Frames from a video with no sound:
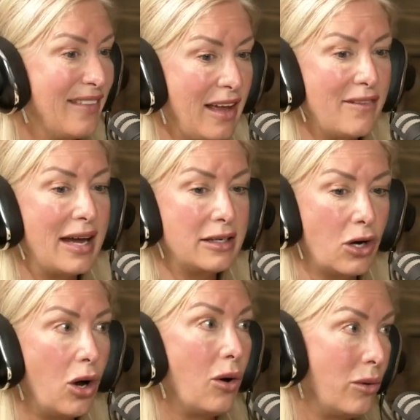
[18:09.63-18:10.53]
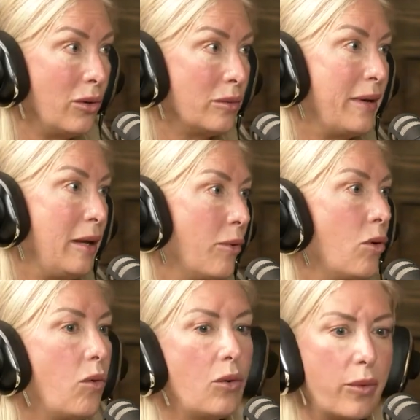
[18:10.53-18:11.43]
They've had to hold people
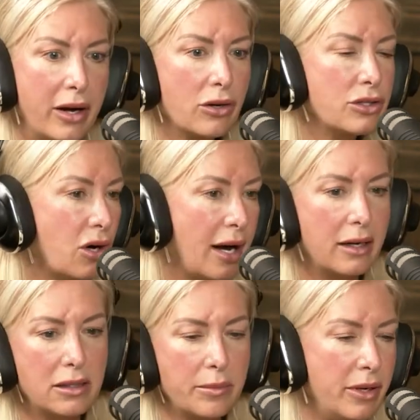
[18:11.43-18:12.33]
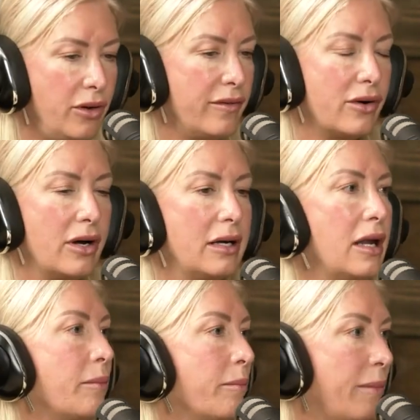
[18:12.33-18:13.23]
while we are trying to maneuver and
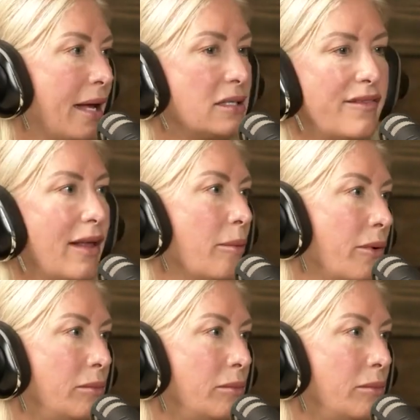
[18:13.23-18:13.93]
get beds available.